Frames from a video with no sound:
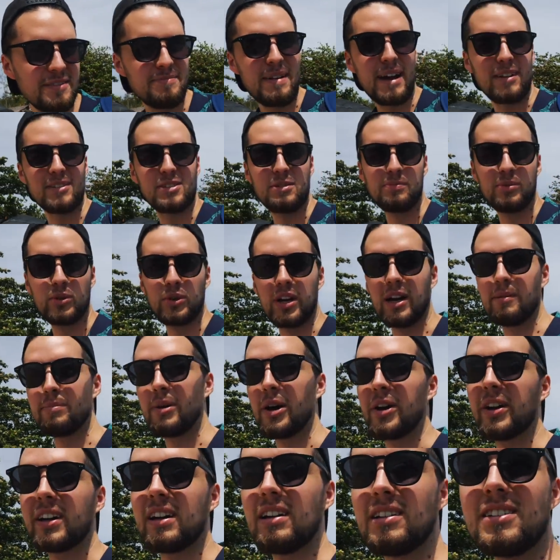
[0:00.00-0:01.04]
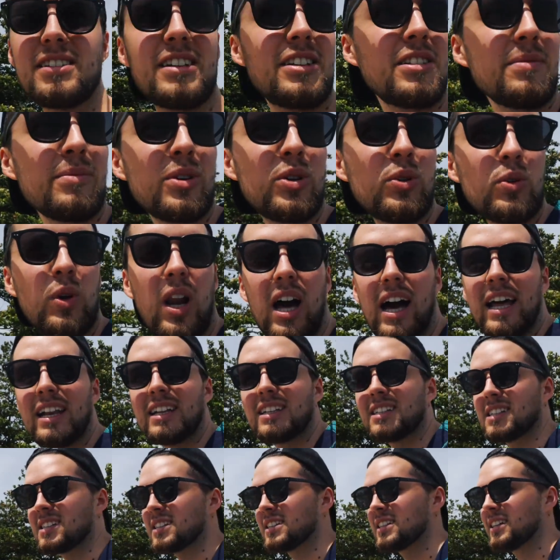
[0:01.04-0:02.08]
about to board our boat, go and see some cool
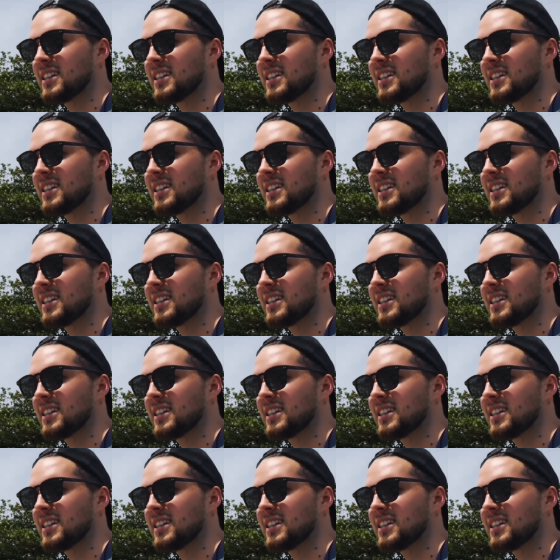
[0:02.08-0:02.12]
islands.